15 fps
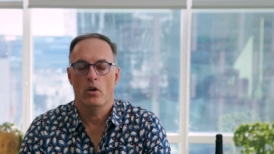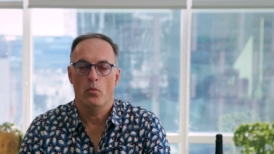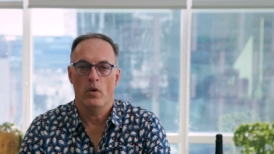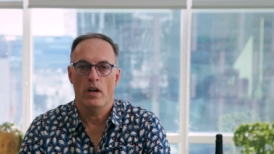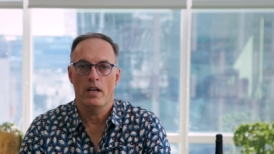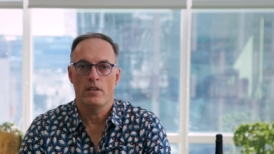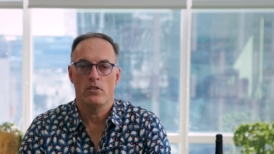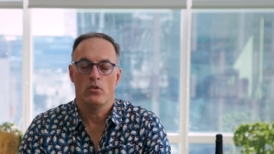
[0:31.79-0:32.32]

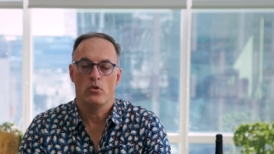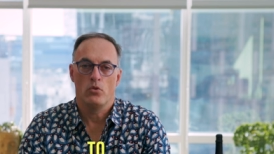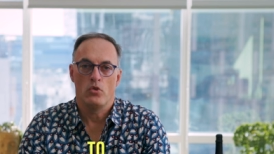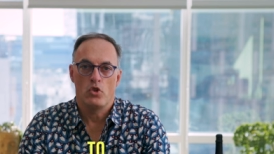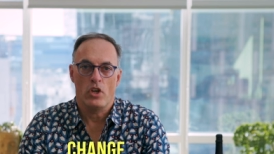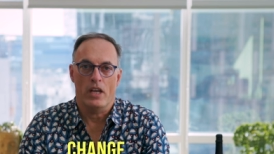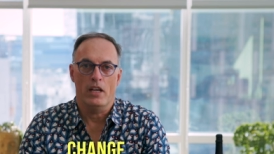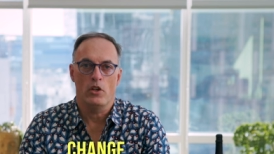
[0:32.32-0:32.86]
was to
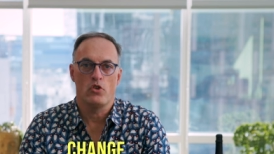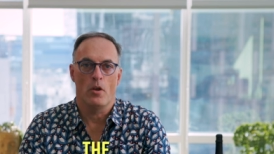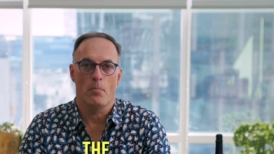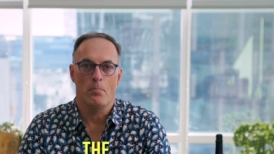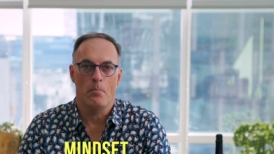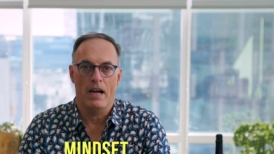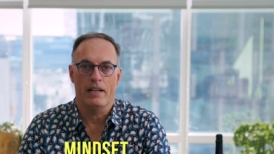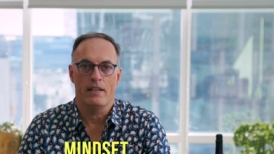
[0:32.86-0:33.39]
change the
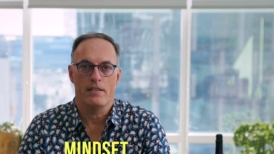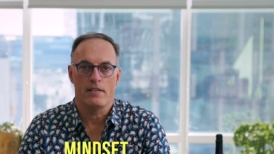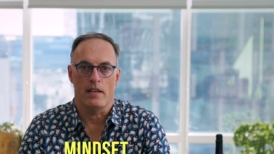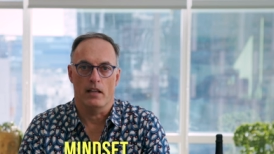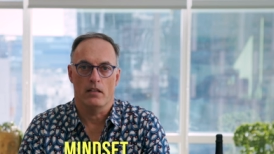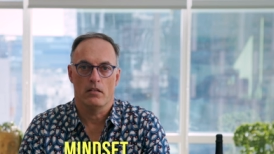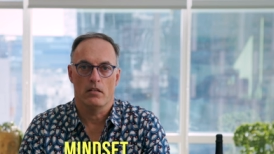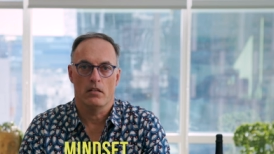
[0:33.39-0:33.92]

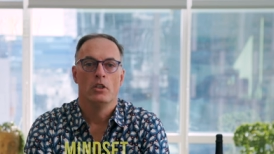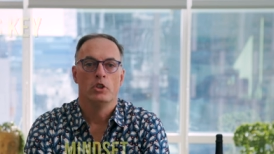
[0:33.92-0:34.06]
mindset.